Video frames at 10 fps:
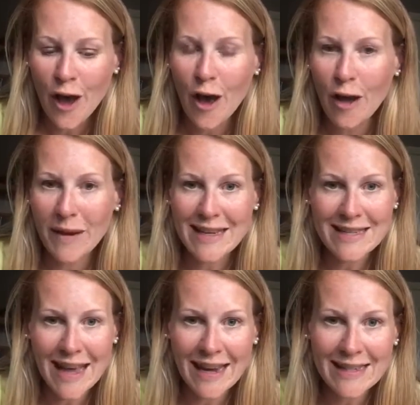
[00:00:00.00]
How many
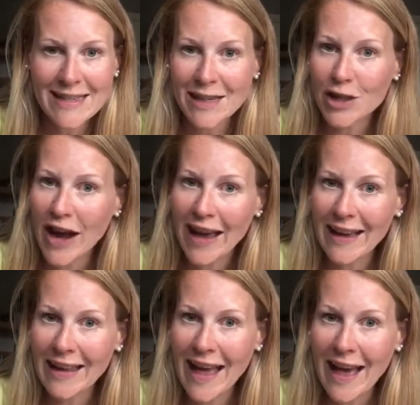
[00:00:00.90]
sides did a
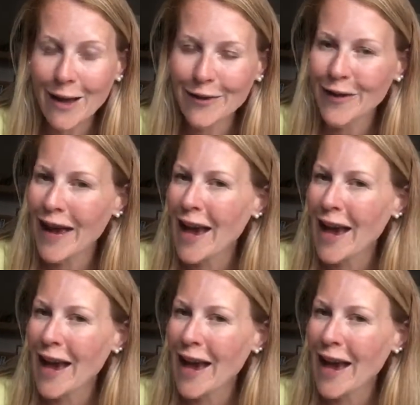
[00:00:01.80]
triangle have?